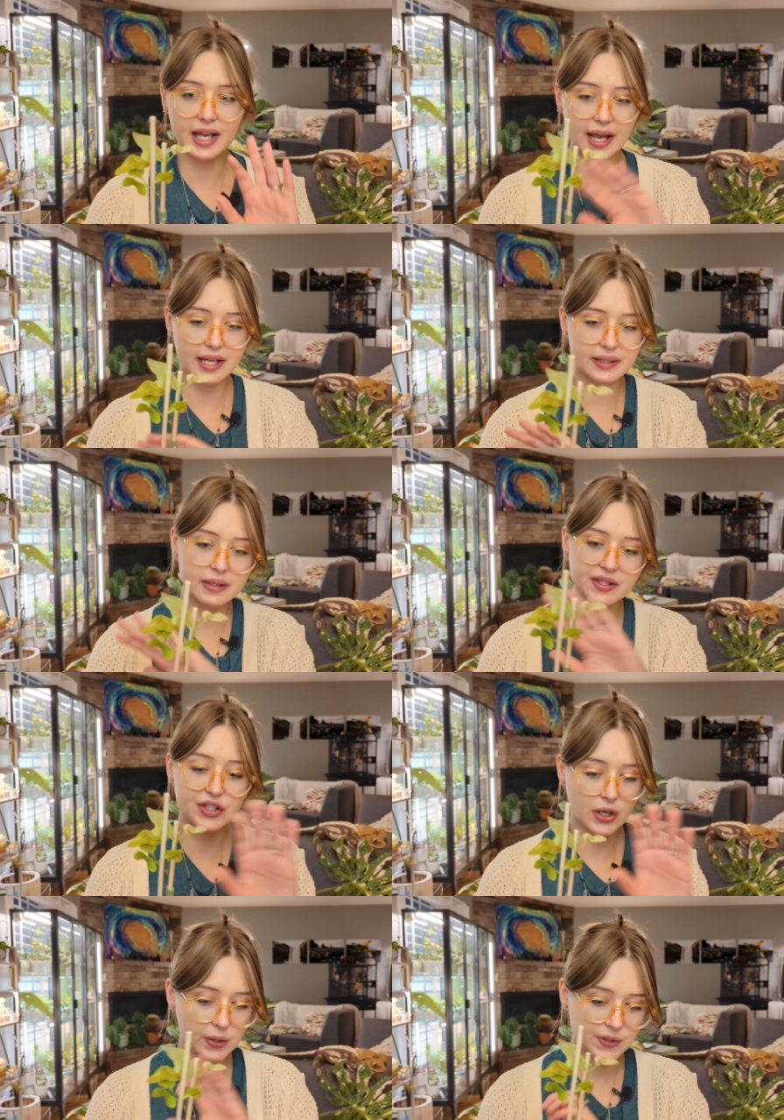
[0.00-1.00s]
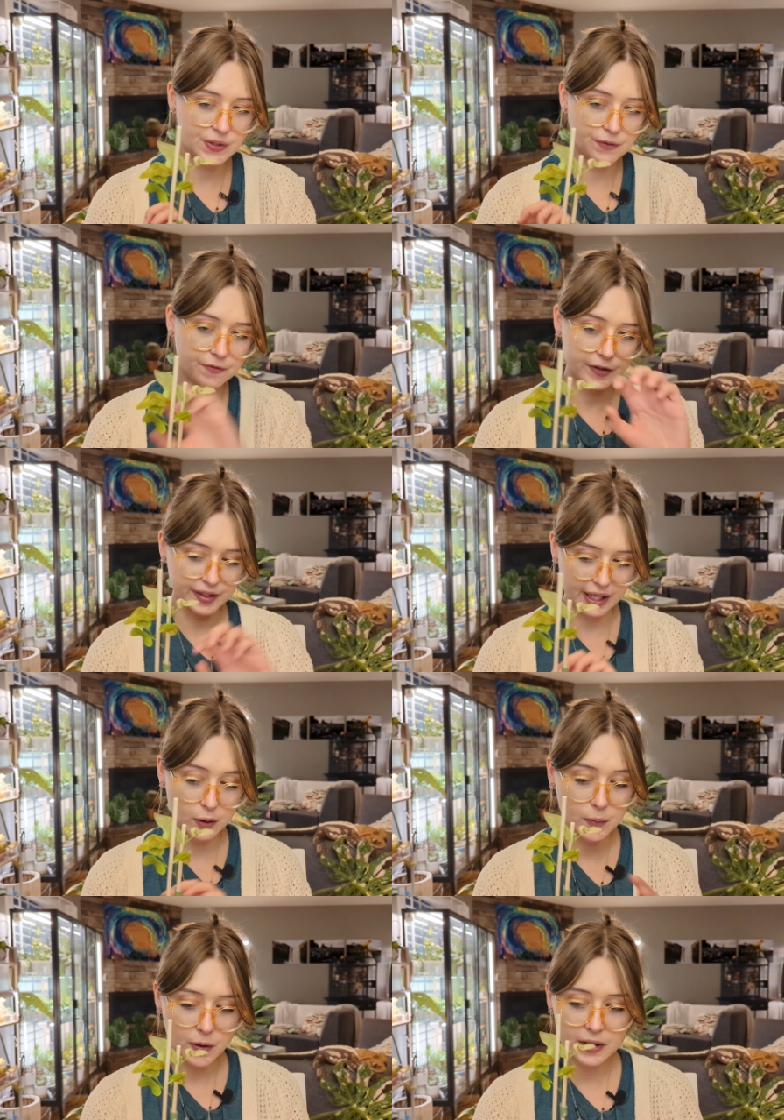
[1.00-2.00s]
like as it starts to fill
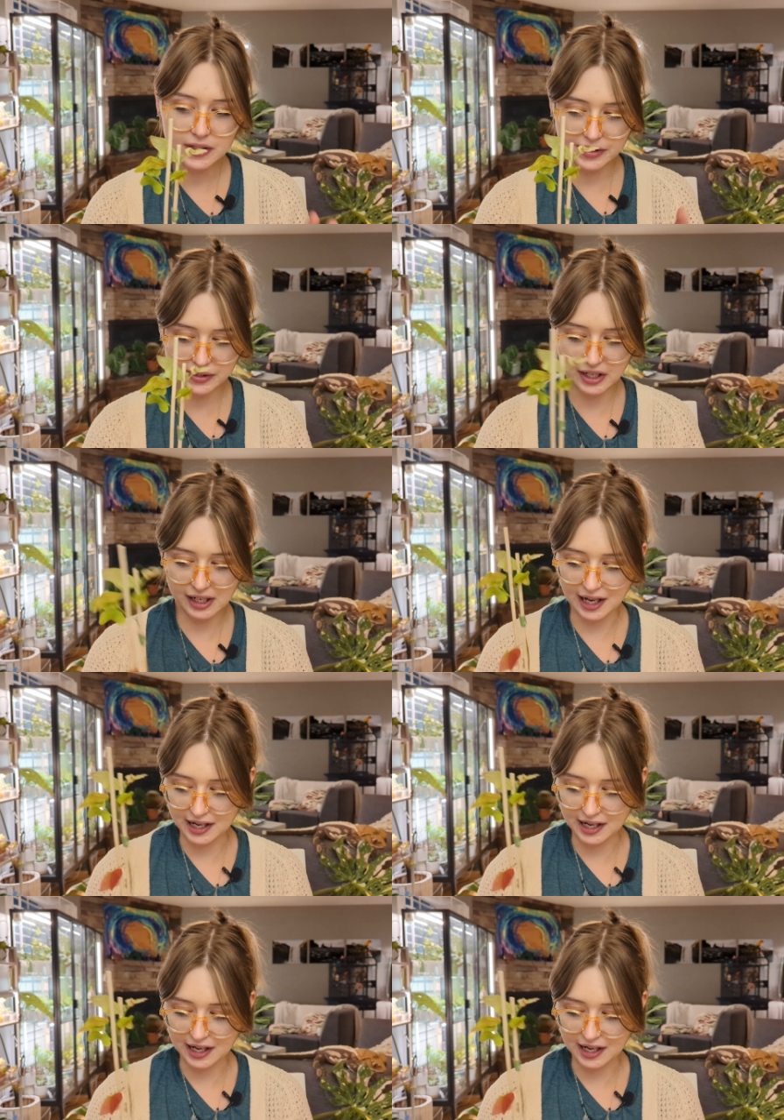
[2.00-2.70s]
out more, it's just gonna